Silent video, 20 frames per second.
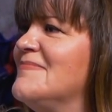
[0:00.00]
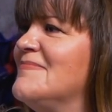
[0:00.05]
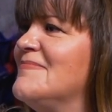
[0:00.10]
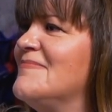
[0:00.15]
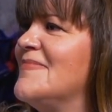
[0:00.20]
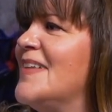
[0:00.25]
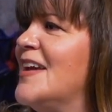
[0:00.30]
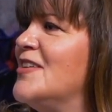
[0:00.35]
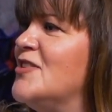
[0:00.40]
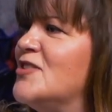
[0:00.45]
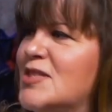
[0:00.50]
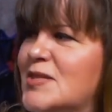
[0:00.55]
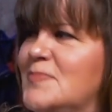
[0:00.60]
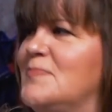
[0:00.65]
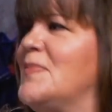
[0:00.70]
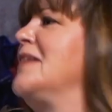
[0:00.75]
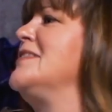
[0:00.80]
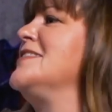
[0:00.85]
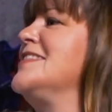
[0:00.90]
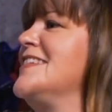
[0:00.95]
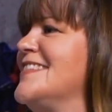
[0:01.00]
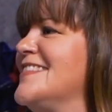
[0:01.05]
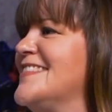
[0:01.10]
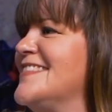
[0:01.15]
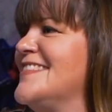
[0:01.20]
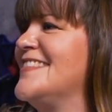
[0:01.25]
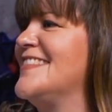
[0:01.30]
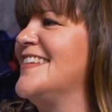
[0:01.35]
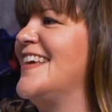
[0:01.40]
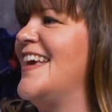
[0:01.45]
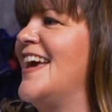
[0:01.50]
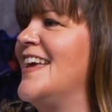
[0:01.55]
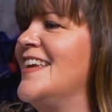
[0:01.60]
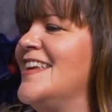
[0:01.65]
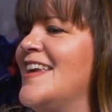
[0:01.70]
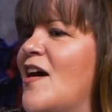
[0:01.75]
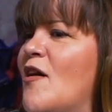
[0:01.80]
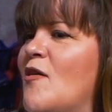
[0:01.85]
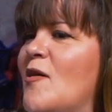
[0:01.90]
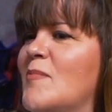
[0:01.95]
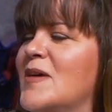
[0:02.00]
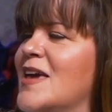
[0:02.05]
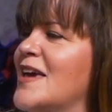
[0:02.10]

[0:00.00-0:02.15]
Mm. I just spent it. Yes. And now I'm